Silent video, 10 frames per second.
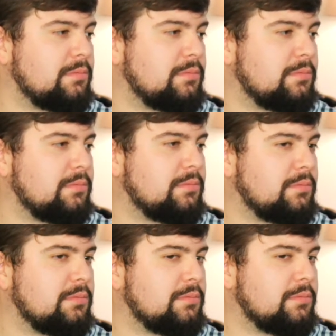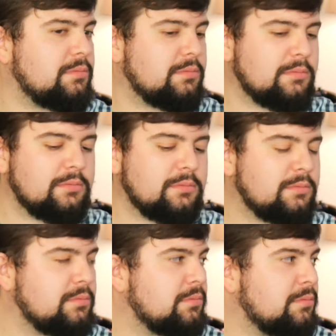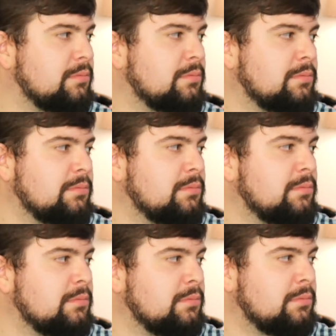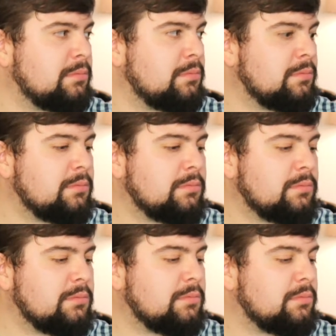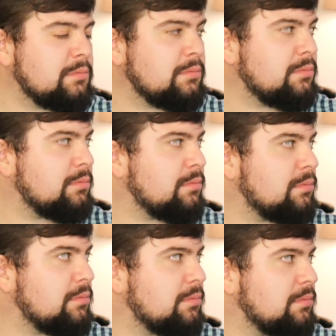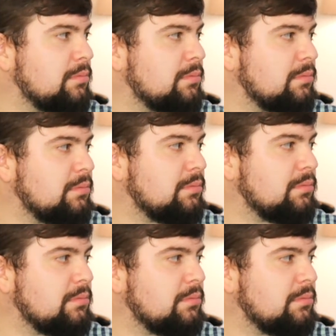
[no speech]